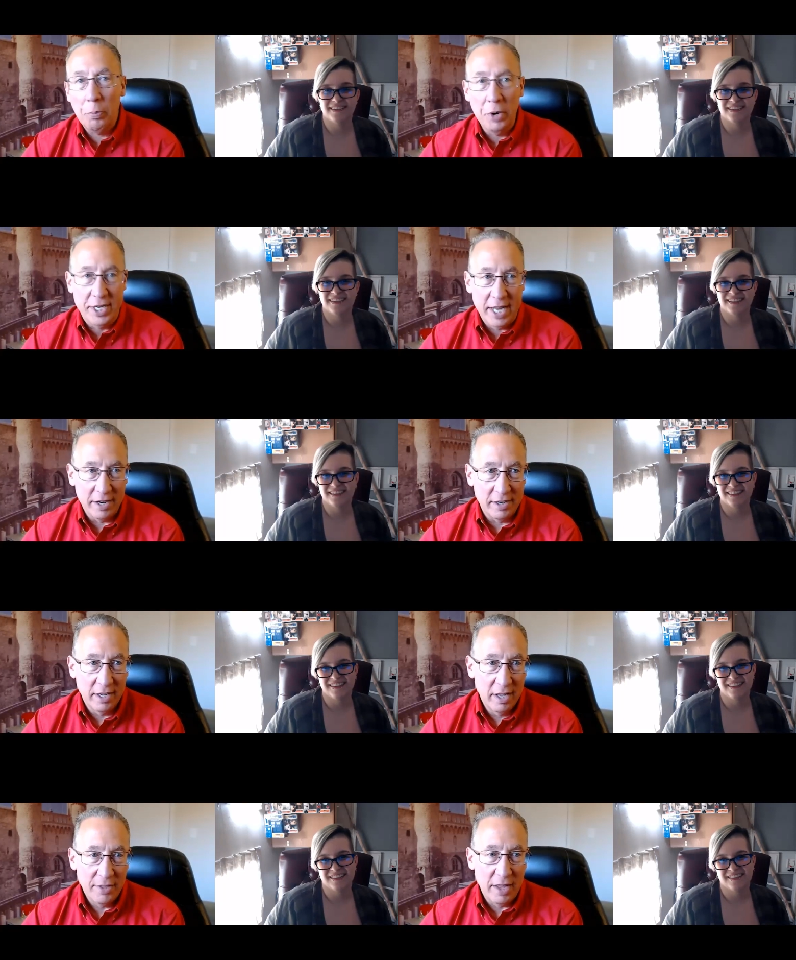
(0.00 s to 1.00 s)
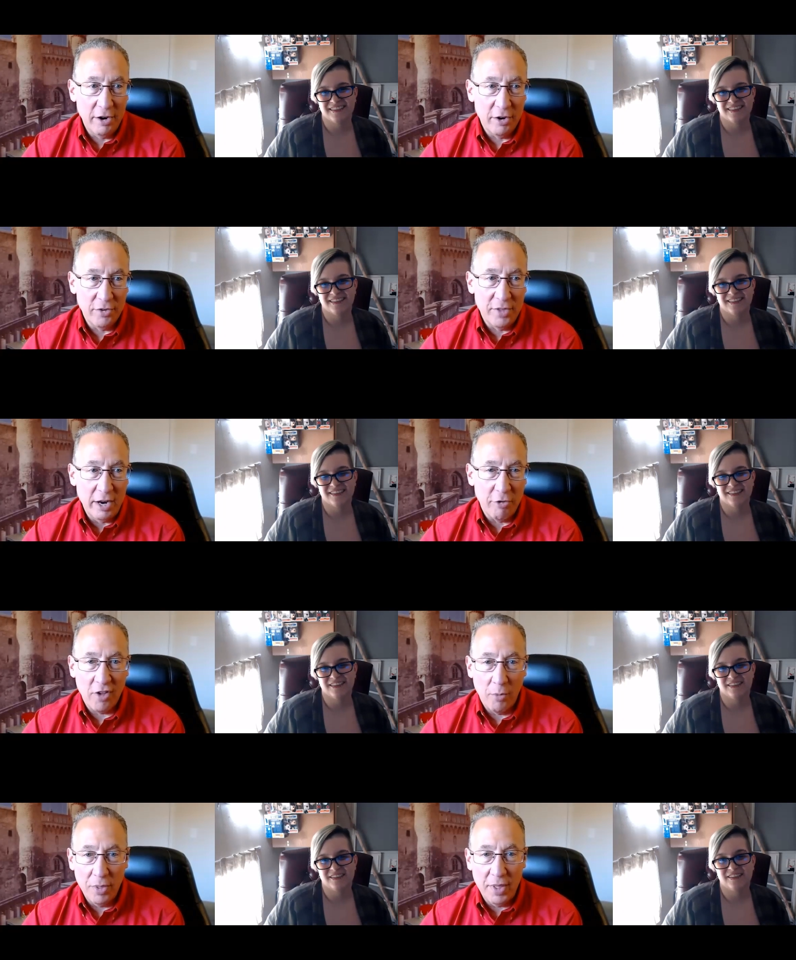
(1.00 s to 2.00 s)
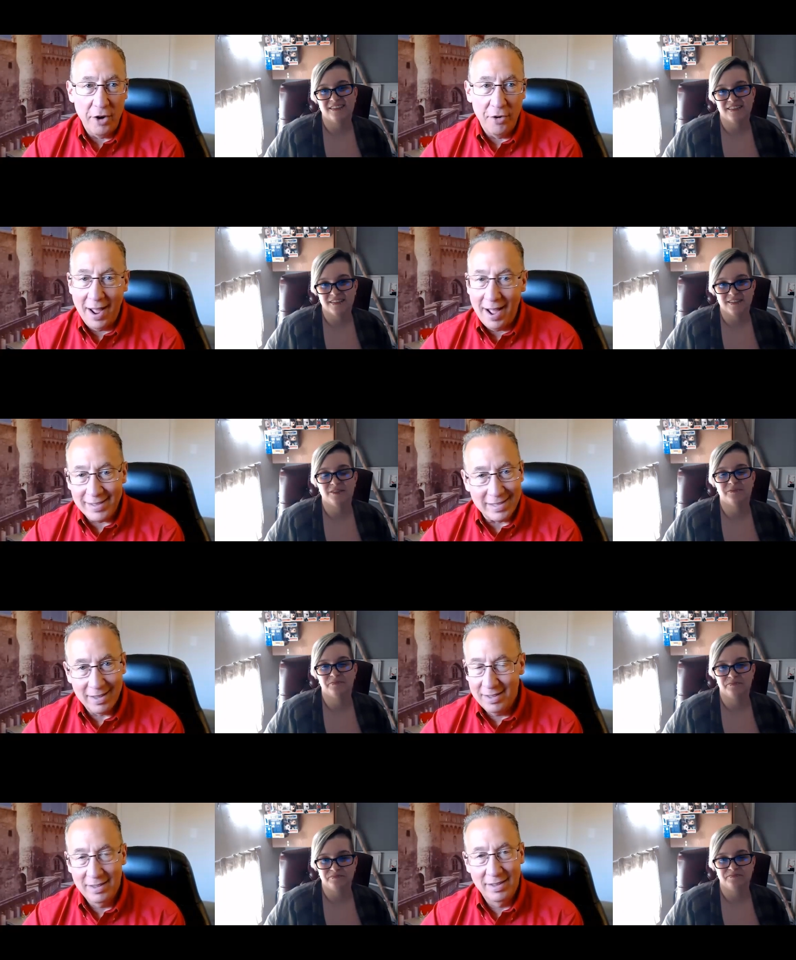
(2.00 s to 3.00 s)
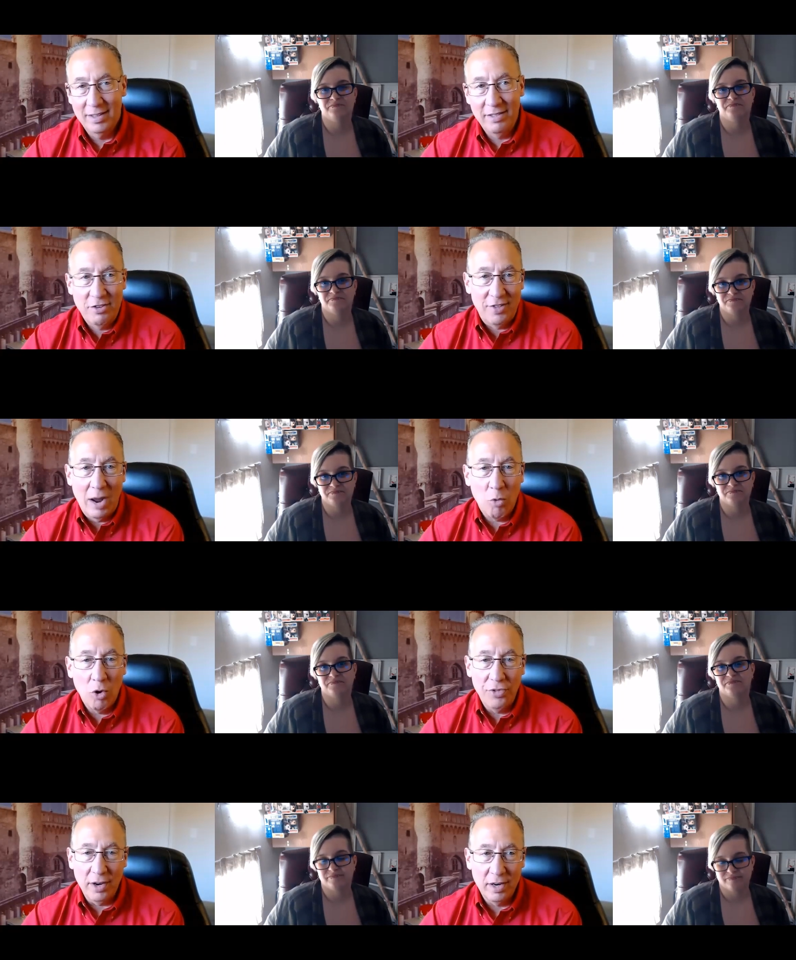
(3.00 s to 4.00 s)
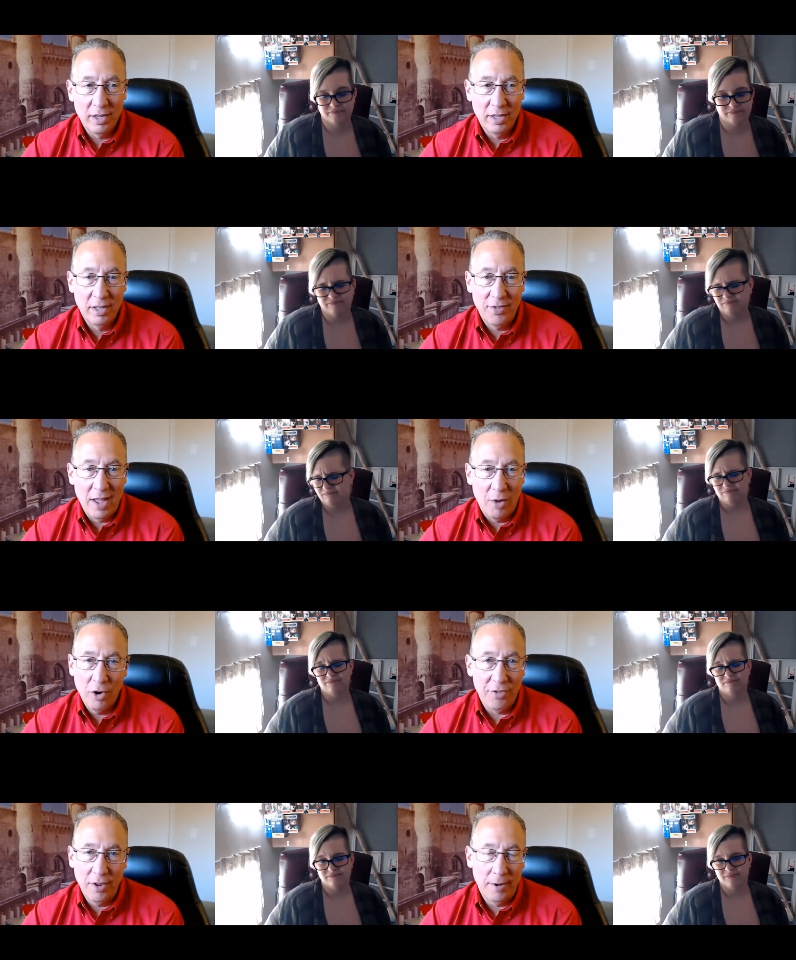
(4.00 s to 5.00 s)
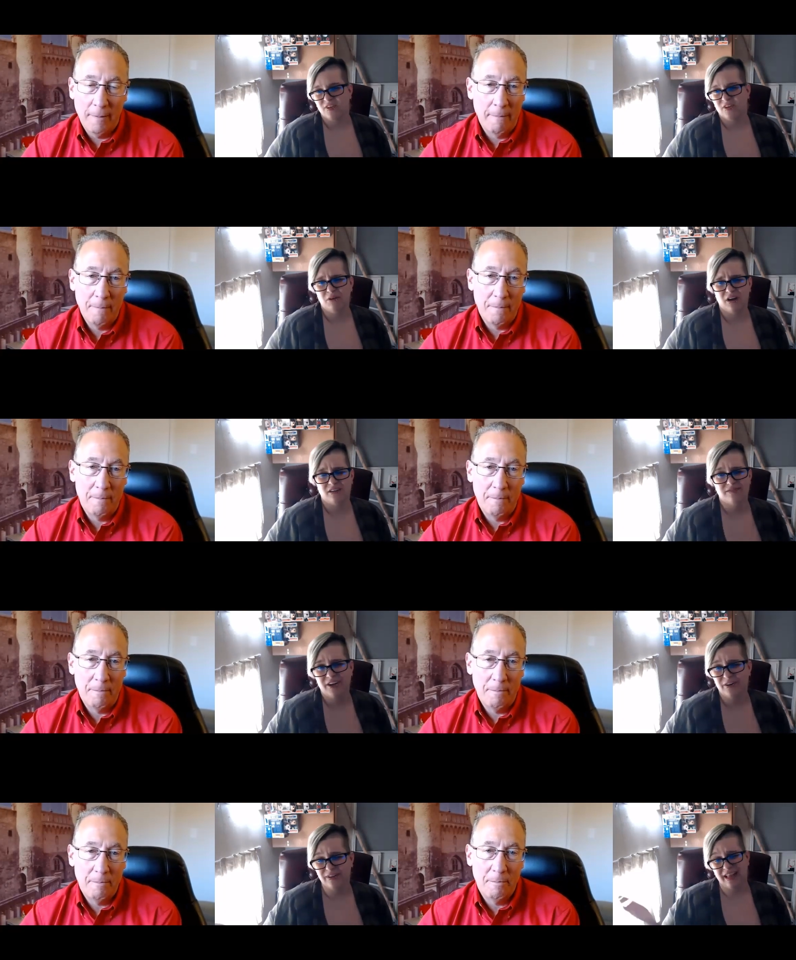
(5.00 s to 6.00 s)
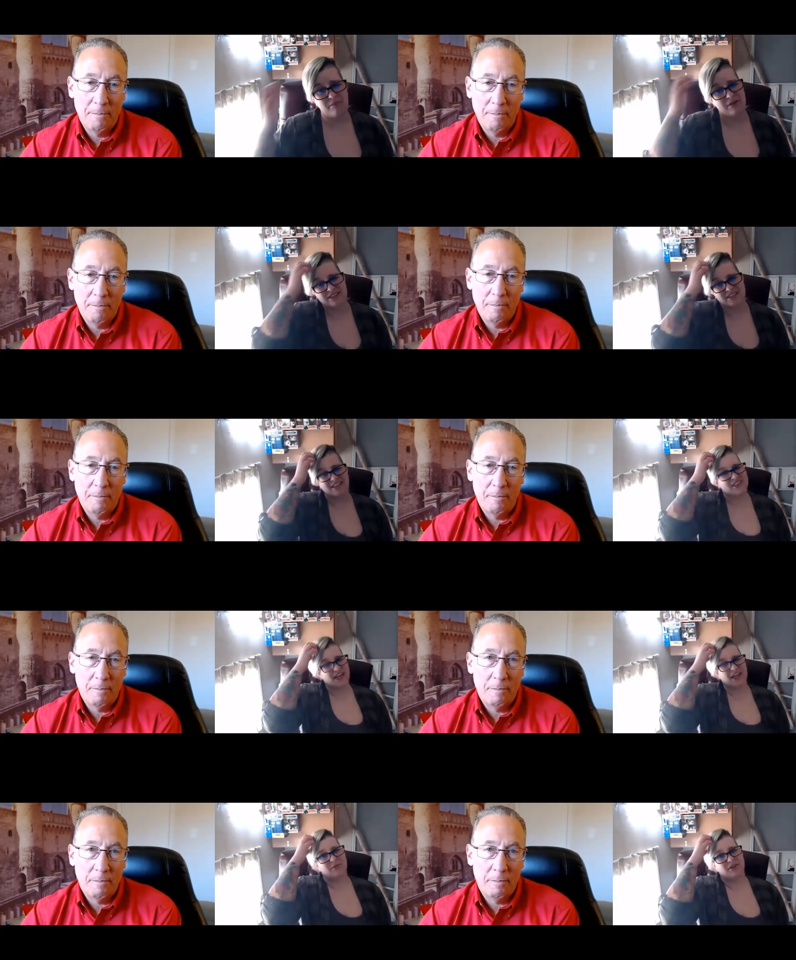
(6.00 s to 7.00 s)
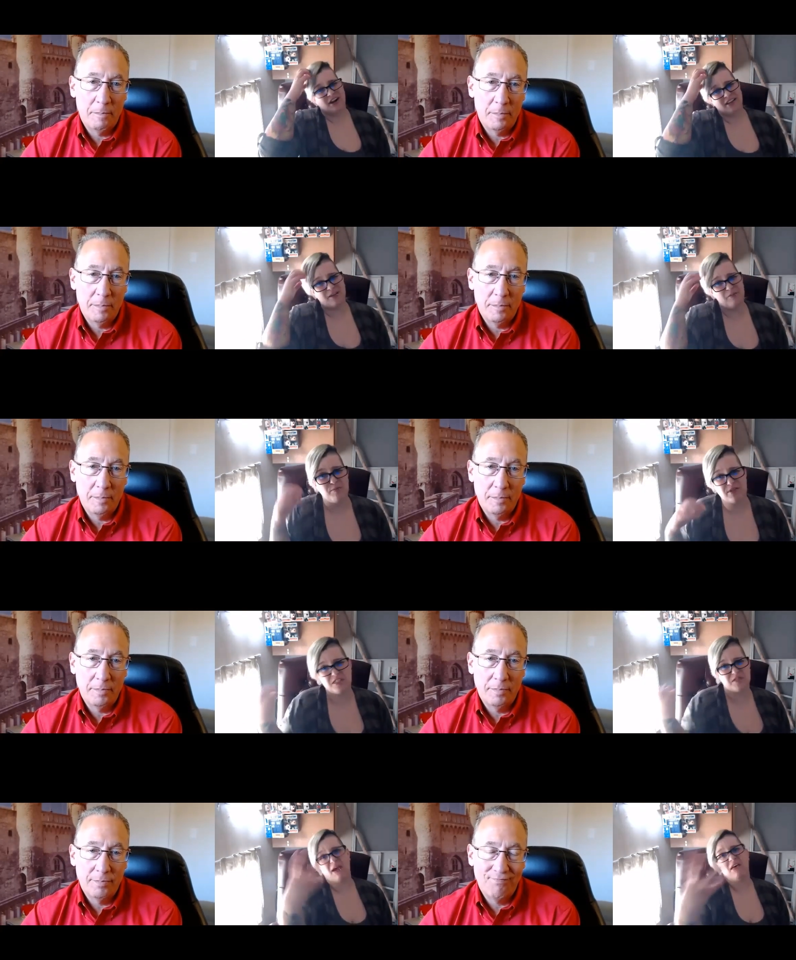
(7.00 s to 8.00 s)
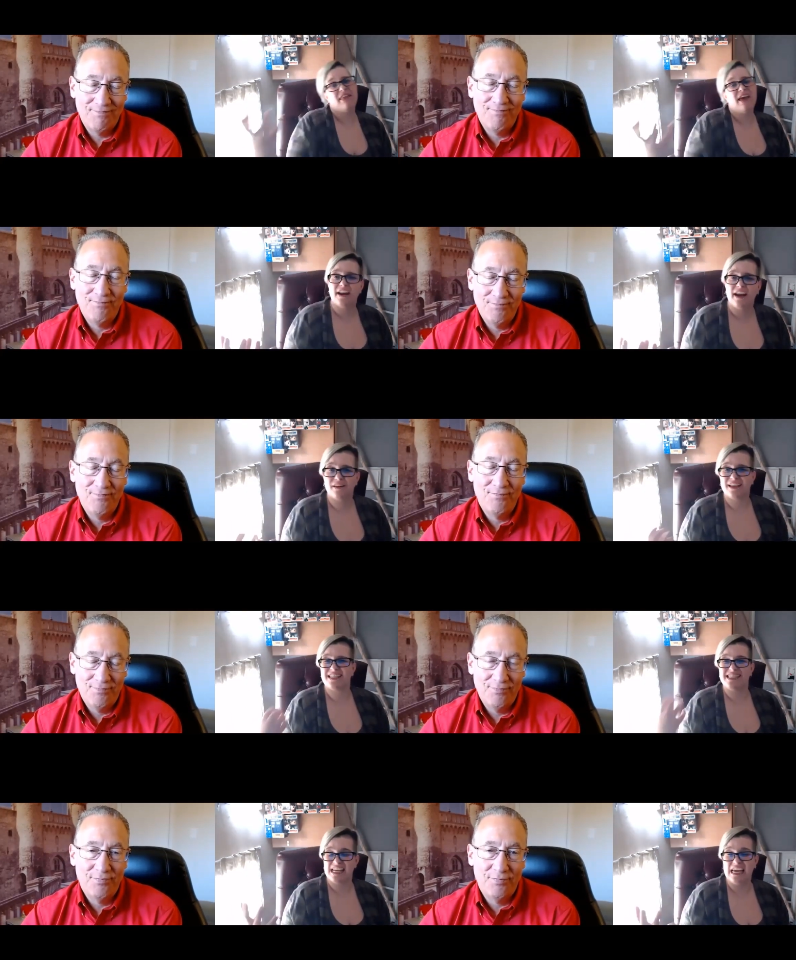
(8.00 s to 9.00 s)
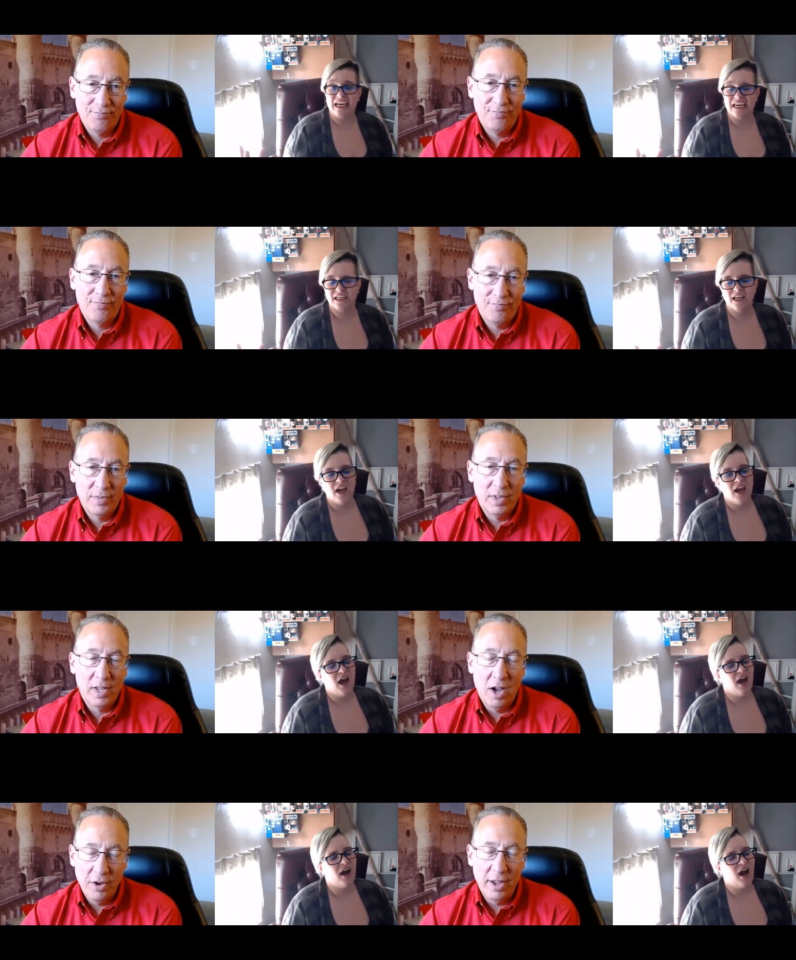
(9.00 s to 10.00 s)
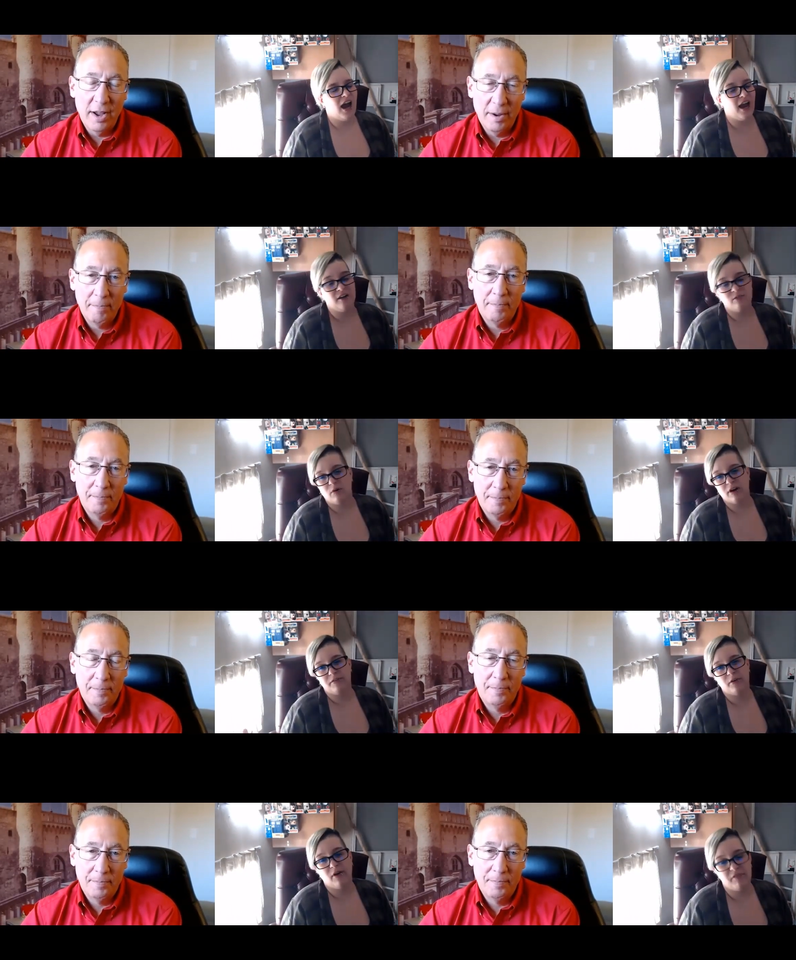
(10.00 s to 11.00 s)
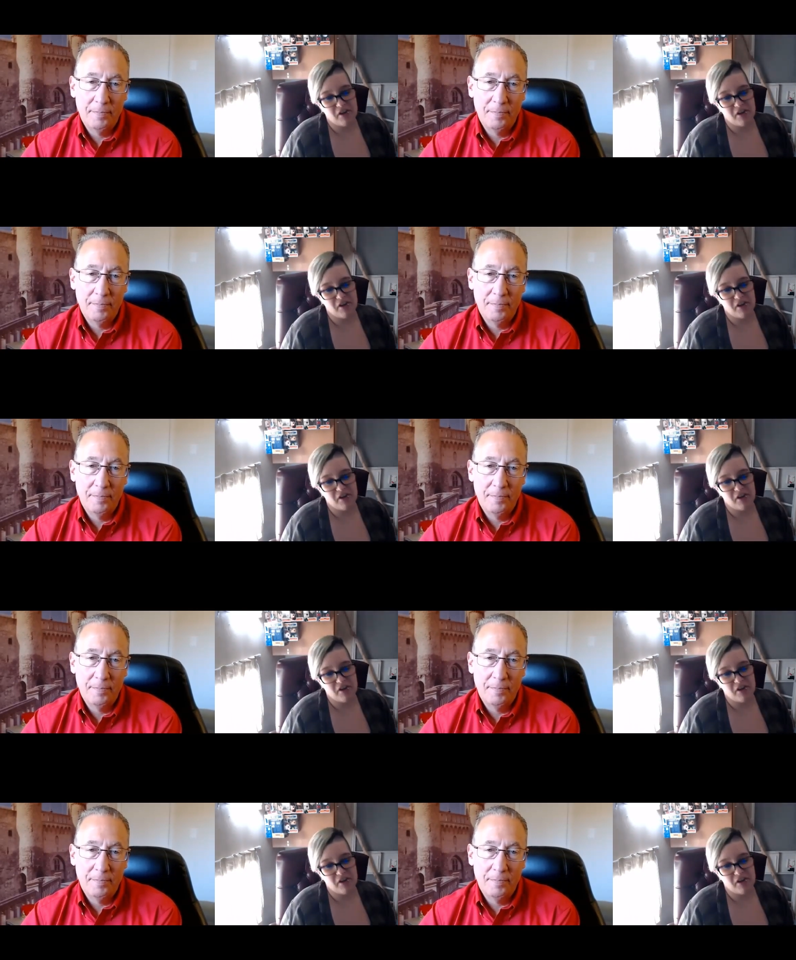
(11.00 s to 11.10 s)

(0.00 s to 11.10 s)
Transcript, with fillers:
Speaker 1: pretend that you're someone that you're not. It's just not worth it. It's not worth it.
Speaker 2: Well, not only that, but it's ingenuine, and I think people smell that now. They see it.
Speaker 1: Yeah.
Speaker 2: And what if you have an